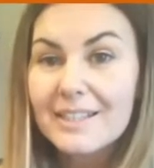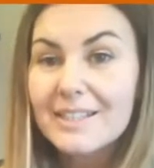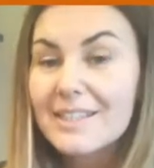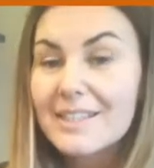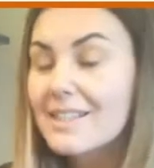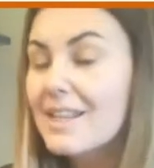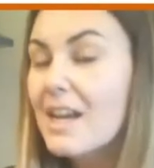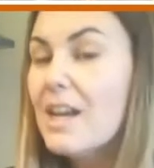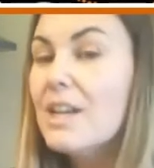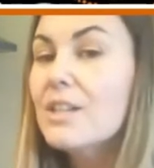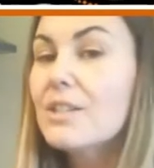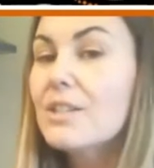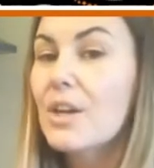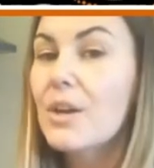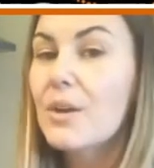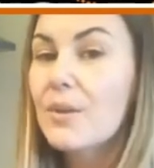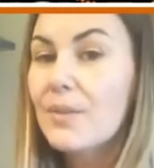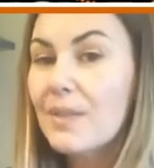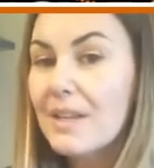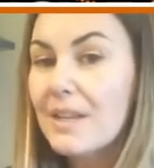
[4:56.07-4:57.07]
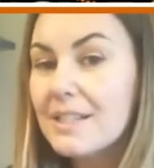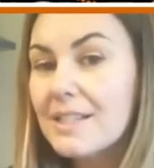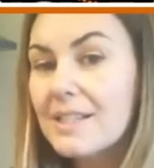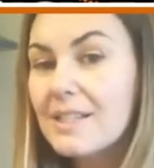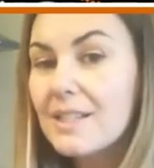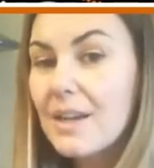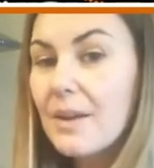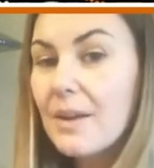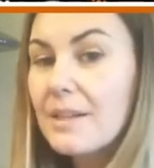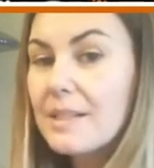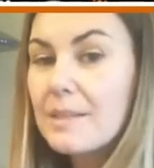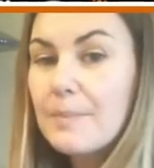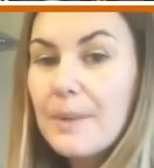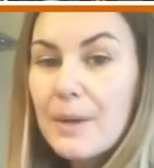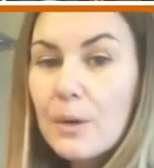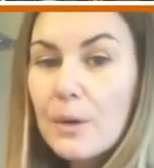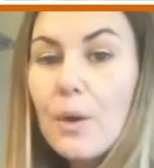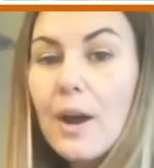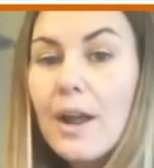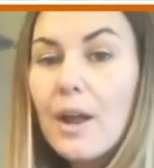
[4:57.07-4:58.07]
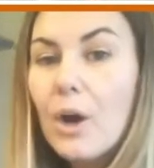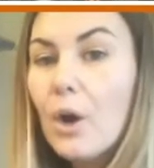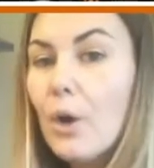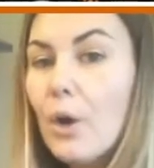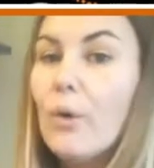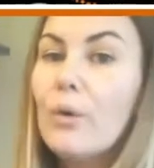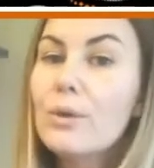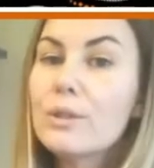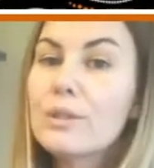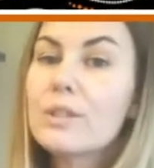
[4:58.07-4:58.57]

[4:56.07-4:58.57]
So this is going to be quite hot.